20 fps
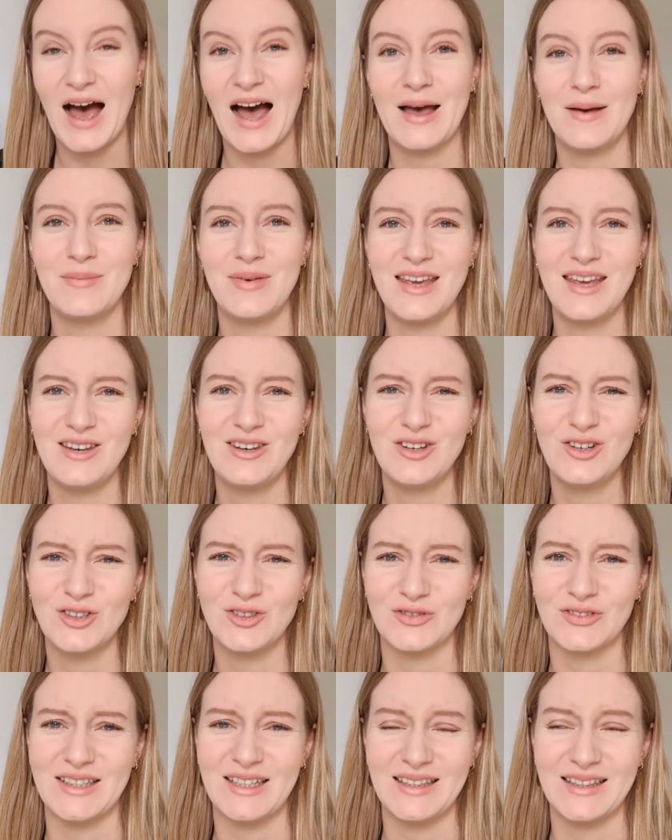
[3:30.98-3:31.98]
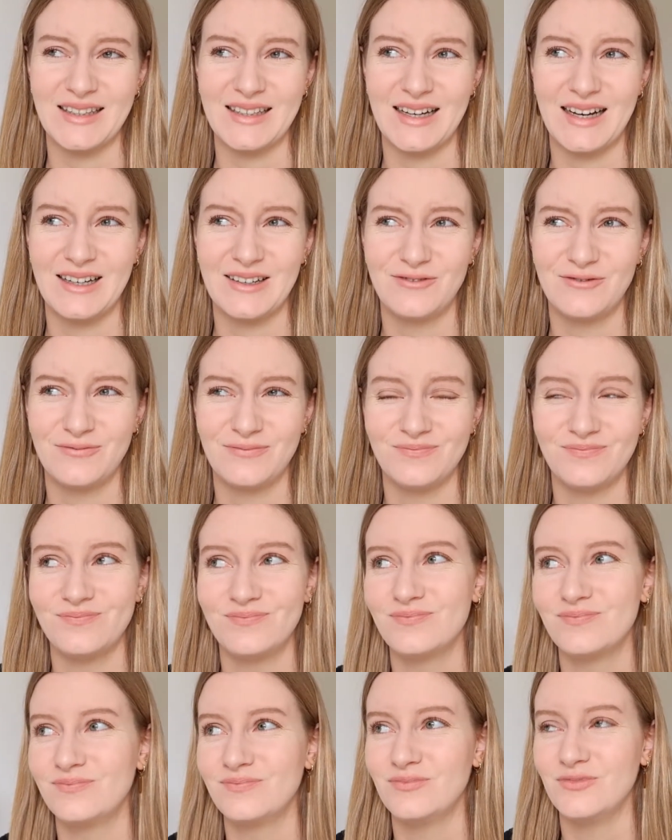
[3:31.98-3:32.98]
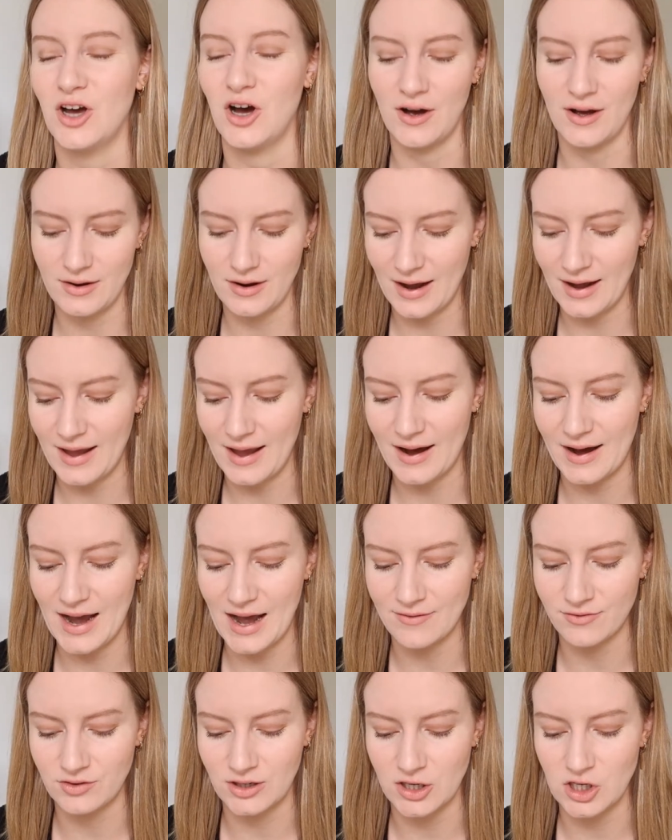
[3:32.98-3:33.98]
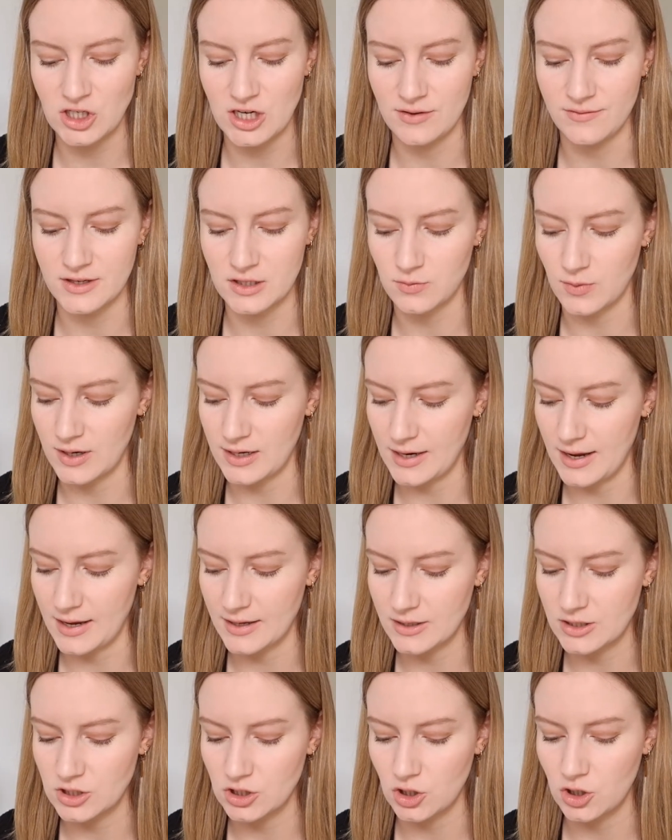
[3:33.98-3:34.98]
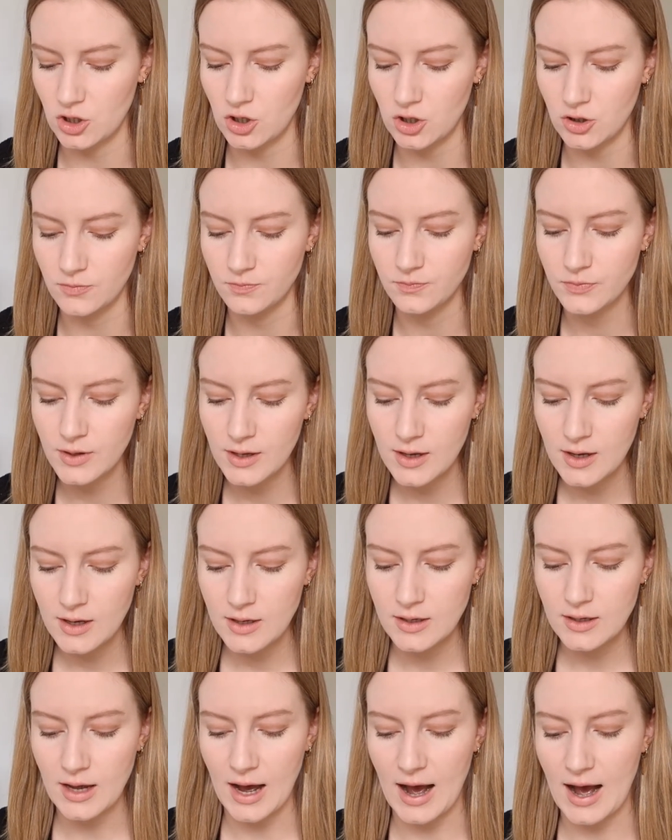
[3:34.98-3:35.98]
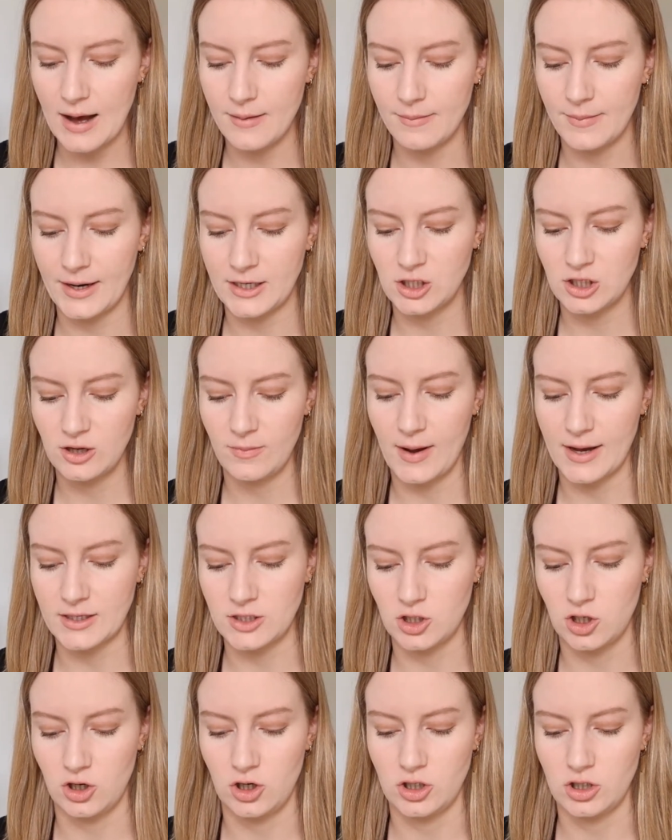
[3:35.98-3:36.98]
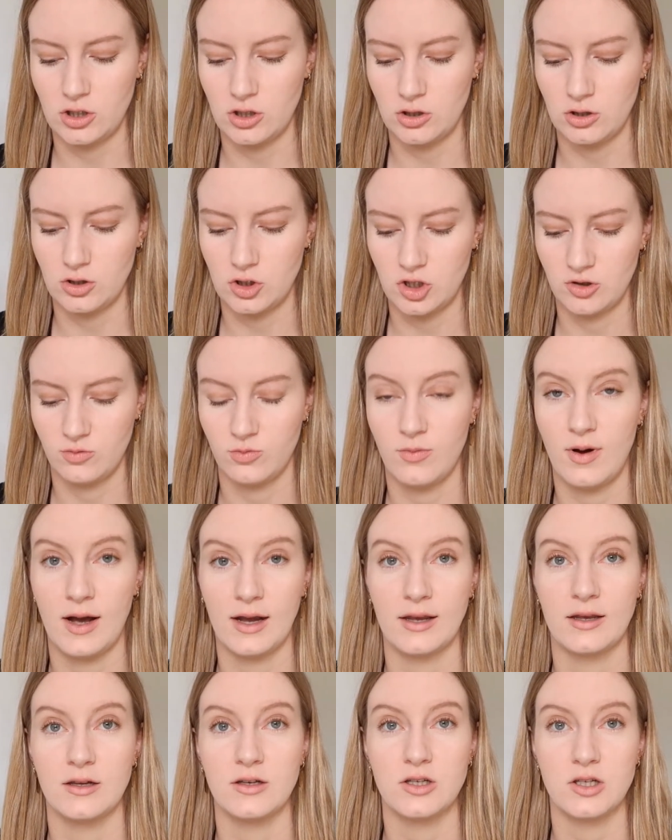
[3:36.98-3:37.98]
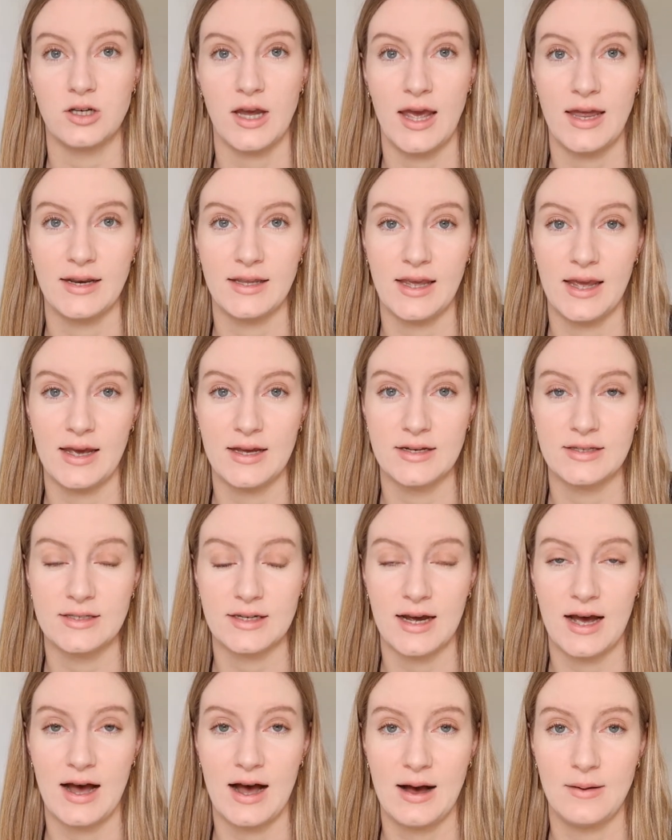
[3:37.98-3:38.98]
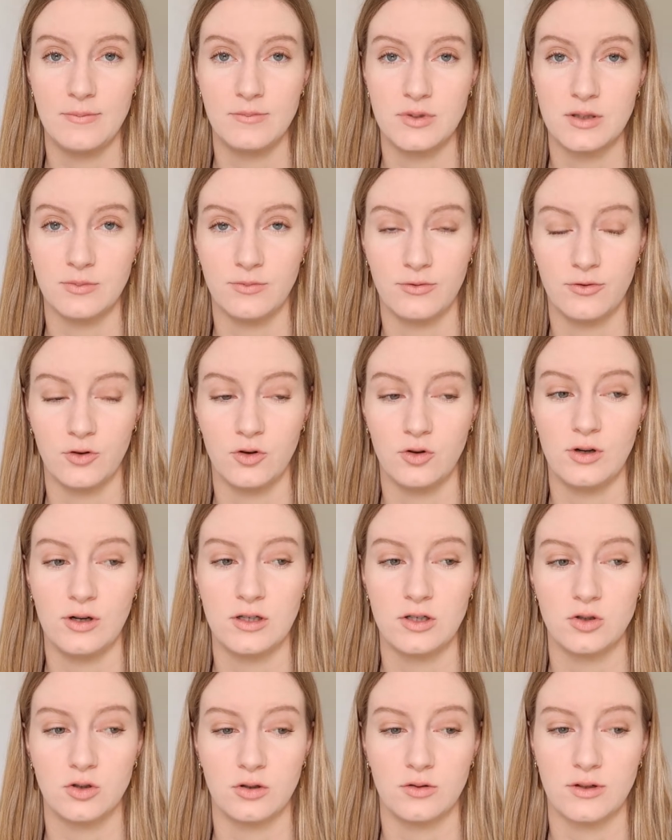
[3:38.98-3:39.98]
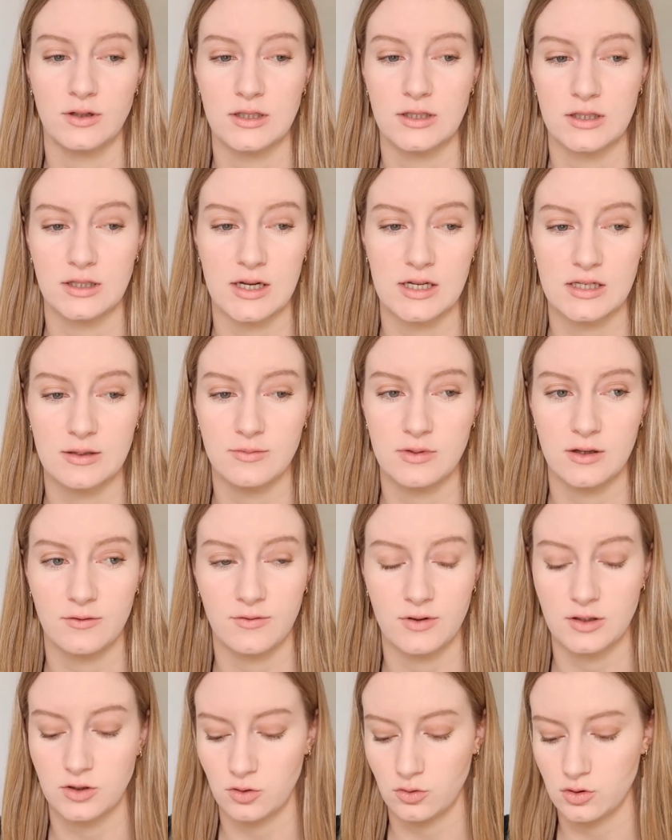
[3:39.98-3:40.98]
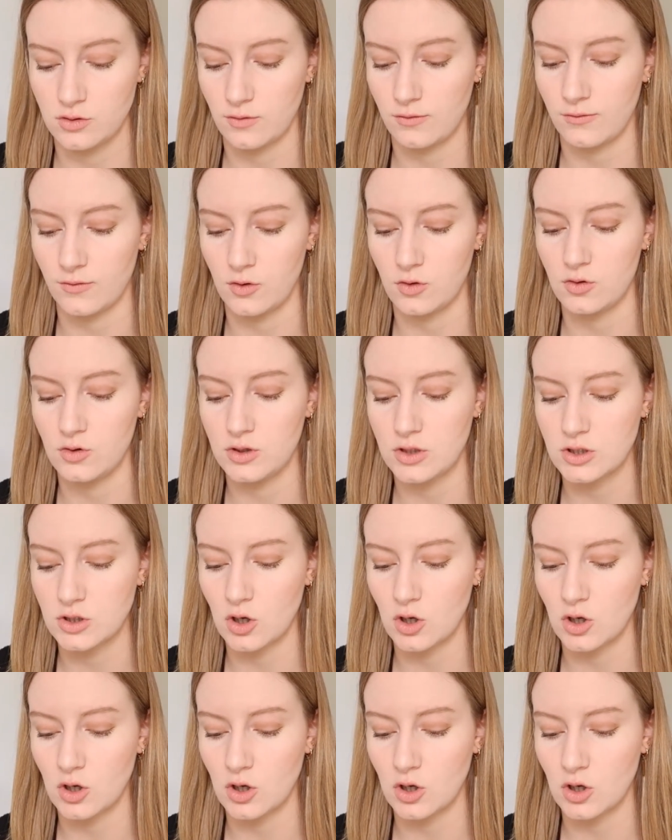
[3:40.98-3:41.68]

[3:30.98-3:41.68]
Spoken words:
I mean, not really. I haven't achieved this one yet. So I'm actually about to go to the supermarket and get some food and sort of just get some different sorts of food.